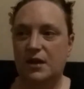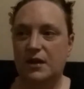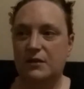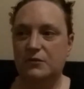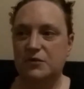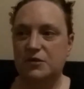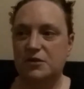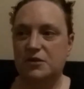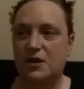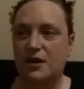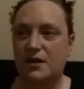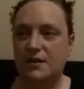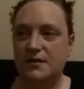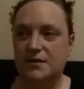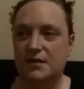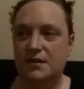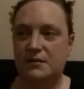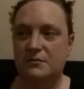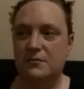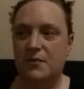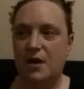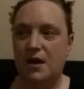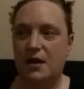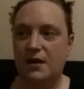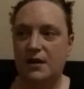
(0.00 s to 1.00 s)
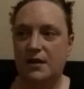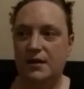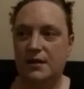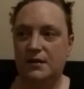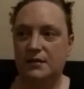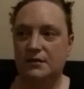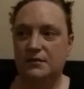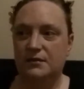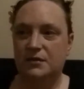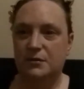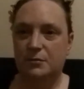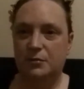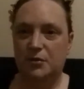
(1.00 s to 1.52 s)
it was causing
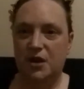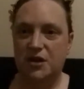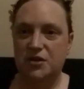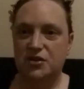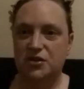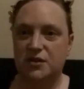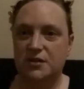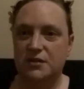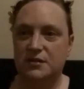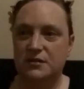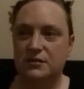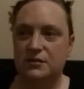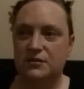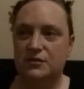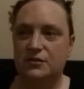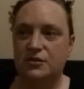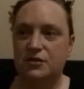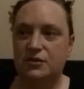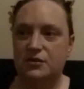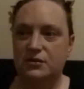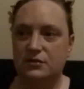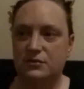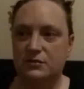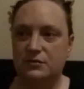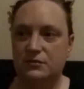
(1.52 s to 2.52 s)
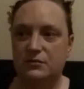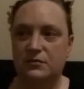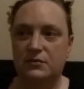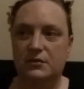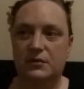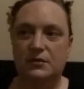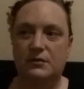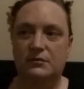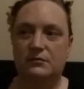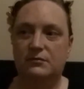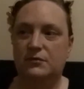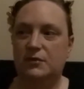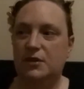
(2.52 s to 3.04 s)
my depression to,
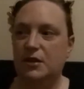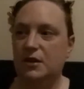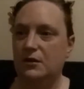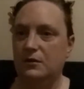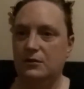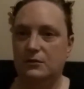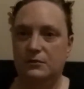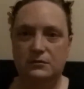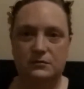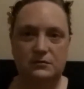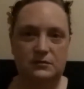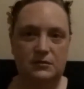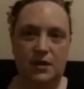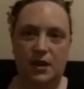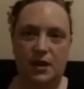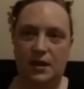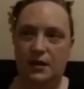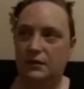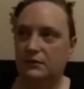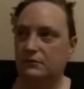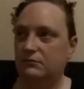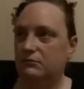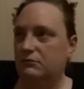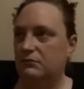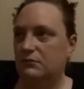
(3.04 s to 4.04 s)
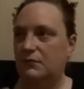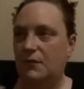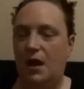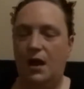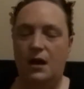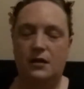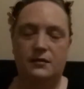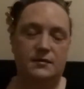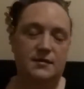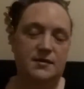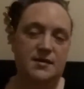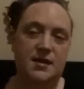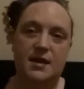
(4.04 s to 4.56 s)
get
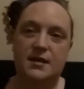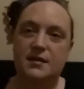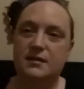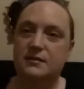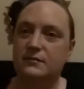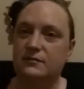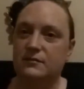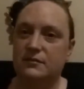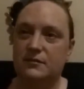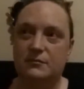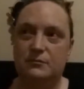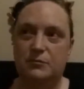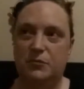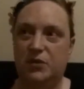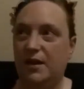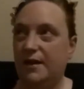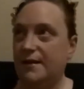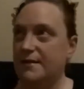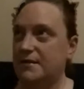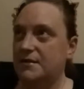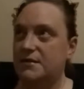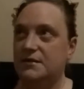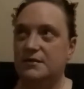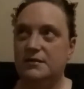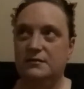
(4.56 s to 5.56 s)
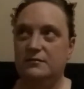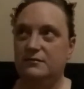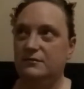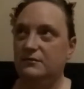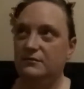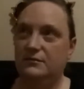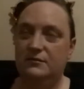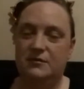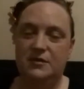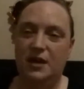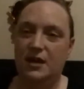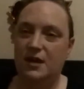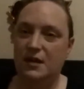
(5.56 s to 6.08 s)
10 plus
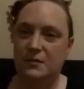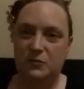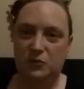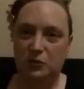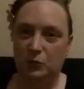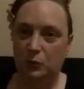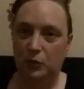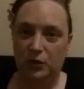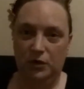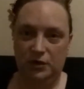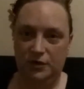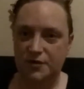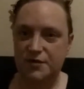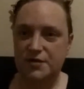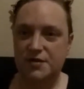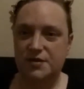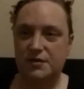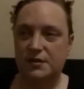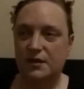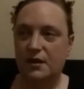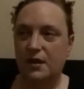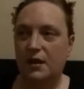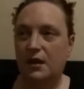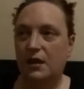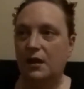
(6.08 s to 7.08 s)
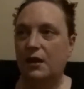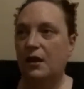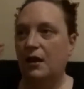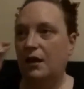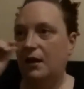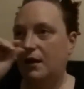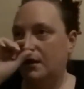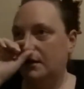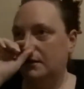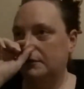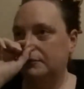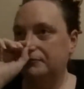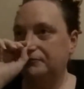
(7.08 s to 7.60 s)
times worse.
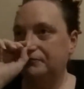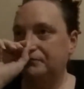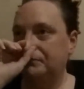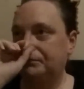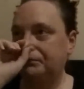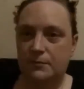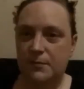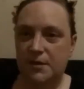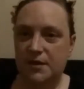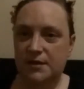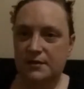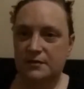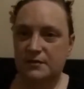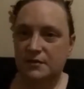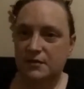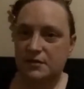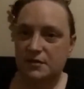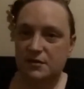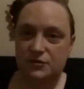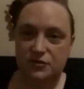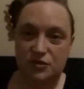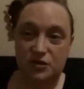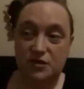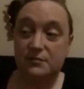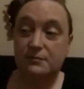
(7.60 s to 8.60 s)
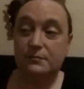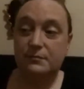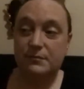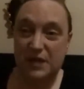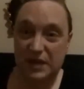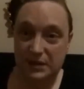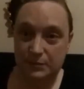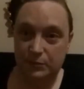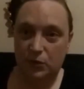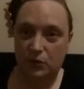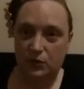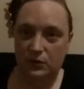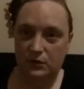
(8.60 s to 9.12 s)
Humans, just
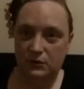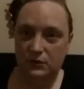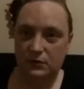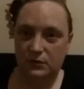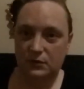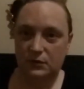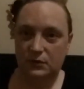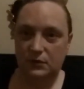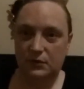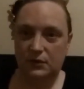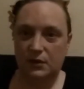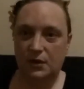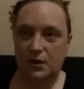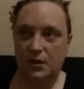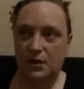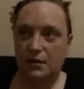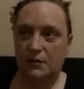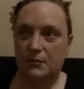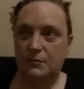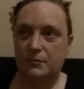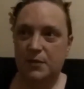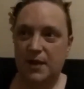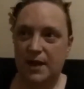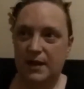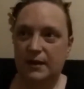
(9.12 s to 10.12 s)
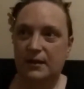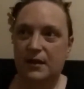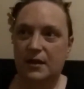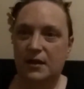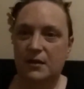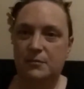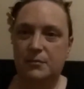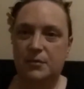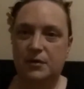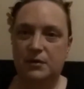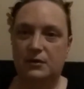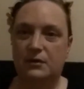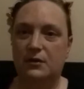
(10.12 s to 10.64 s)
people, pick
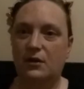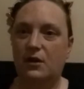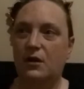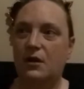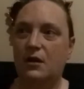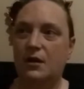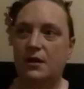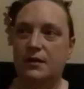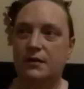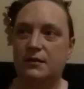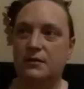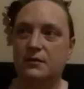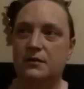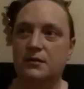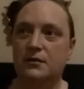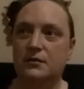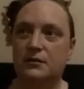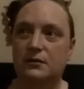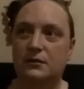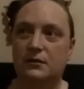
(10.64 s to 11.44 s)
up on